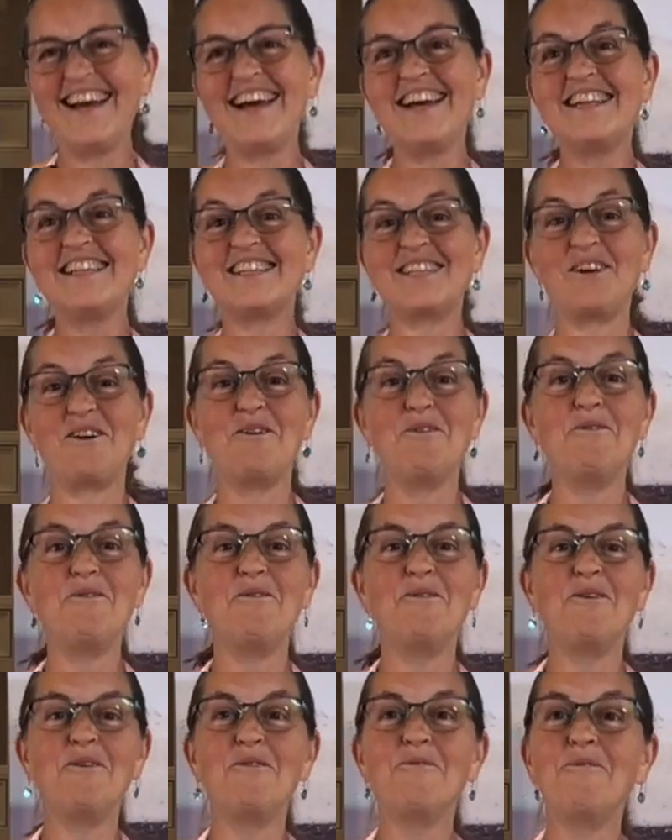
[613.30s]
So
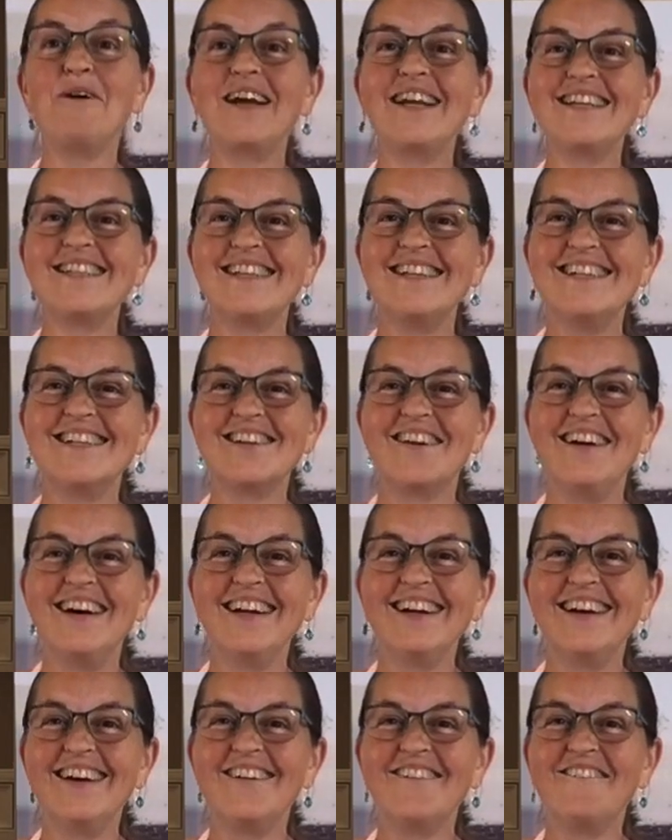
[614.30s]
what is it, John?
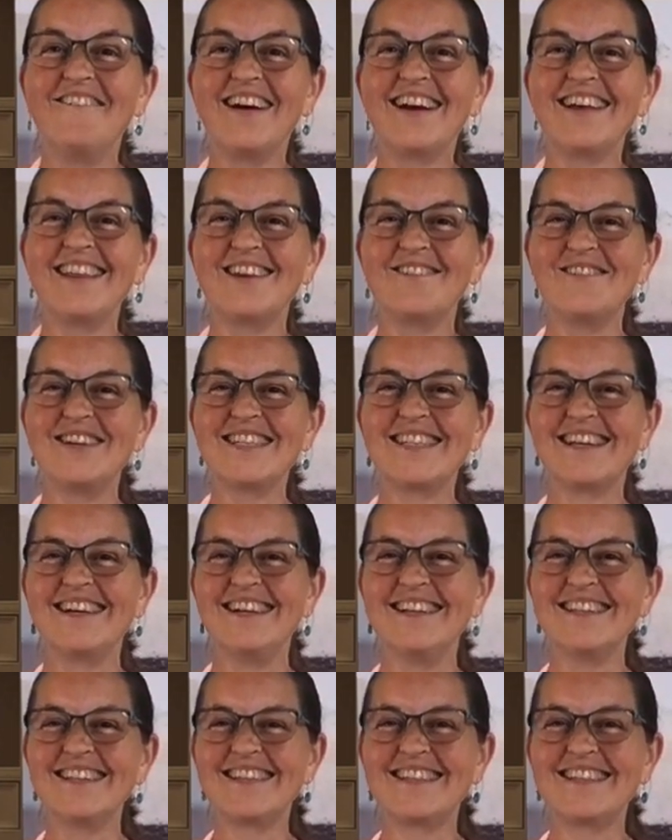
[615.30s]
What are the results?